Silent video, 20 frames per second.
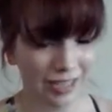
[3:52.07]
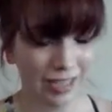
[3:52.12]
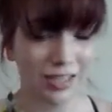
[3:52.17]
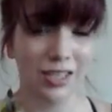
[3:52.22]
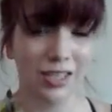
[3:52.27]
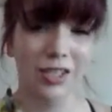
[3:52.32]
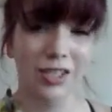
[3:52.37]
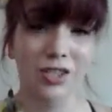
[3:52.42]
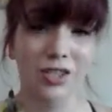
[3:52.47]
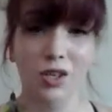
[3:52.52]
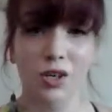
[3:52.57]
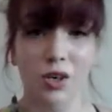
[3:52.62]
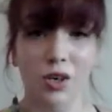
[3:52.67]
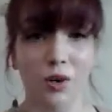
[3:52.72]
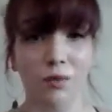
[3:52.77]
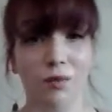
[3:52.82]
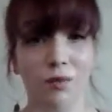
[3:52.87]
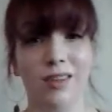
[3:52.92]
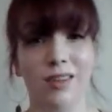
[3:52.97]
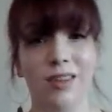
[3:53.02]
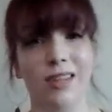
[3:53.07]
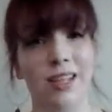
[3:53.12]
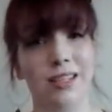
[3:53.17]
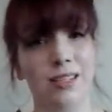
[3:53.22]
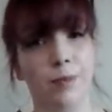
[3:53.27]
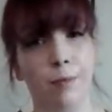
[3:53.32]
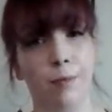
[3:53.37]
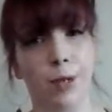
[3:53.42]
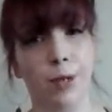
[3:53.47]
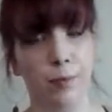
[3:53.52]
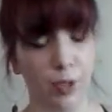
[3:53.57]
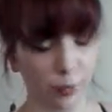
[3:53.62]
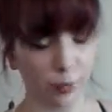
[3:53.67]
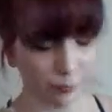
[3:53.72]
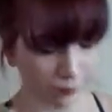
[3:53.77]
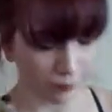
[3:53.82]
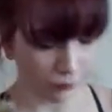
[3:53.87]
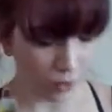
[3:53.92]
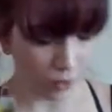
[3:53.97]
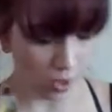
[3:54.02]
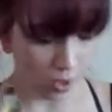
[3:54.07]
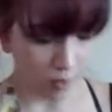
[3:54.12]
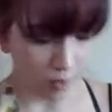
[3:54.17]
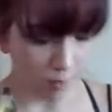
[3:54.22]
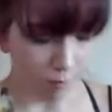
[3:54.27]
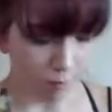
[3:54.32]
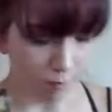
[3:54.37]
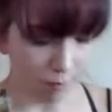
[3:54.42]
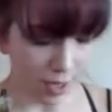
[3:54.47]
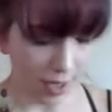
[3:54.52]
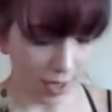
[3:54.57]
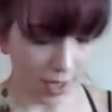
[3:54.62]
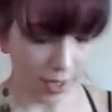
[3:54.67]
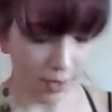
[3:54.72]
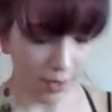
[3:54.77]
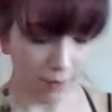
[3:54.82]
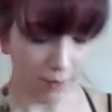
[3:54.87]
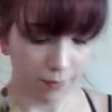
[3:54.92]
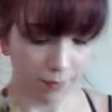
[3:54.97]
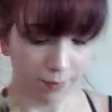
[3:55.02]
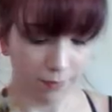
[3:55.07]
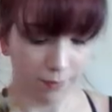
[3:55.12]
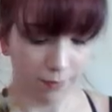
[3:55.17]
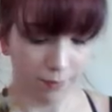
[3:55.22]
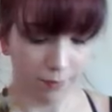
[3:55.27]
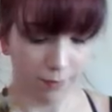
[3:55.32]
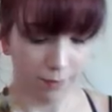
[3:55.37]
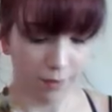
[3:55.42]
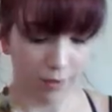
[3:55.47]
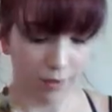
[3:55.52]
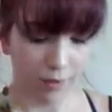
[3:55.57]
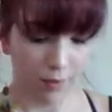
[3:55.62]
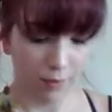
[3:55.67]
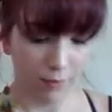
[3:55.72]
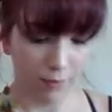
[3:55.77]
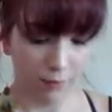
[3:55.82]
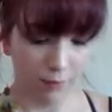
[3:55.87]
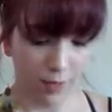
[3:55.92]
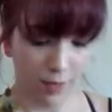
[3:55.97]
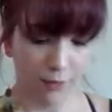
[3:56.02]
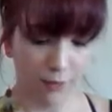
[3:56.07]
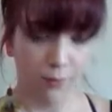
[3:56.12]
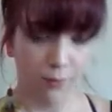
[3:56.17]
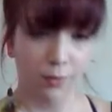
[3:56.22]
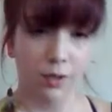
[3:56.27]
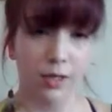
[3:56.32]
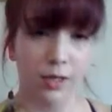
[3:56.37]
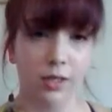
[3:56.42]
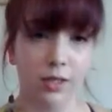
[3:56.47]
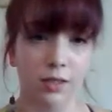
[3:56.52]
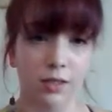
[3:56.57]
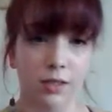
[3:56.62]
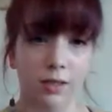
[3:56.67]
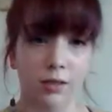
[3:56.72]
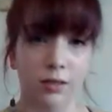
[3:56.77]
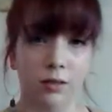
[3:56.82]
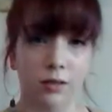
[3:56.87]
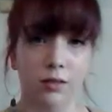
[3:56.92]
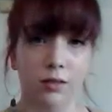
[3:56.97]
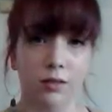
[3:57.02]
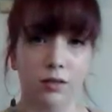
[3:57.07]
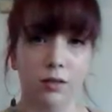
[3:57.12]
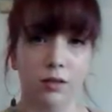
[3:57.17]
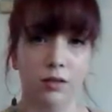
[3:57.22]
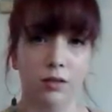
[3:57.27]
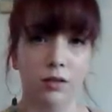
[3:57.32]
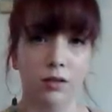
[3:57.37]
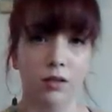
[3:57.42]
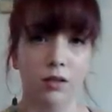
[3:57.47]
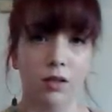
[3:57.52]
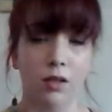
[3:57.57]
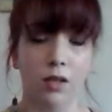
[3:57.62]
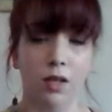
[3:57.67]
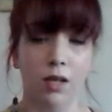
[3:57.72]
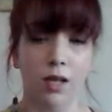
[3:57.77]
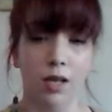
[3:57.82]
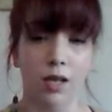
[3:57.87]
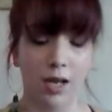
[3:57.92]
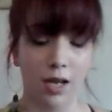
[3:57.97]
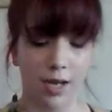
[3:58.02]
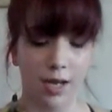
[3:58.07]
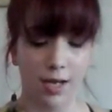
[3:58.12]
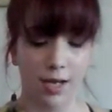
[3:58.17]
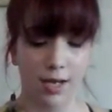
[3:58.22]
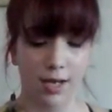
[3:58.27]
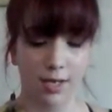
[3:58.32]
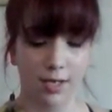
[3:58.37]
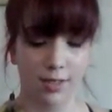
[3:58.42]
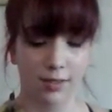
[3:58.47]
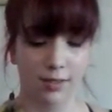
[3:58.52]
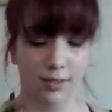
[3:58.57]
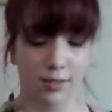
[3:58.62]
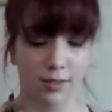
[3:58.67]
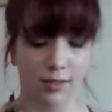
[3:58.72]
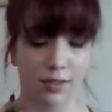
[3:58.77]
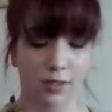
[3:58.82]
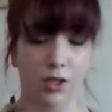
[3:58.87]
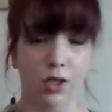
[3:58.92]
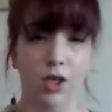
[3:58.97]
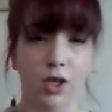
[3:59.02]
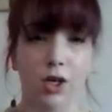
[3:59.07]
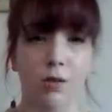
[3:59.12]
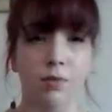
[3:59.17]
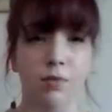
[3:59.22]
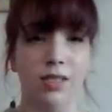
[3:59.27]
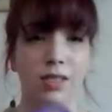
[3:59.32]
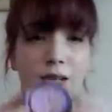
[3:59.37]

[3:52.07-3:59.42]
because, you know, that's a bummer. My favorite is Urban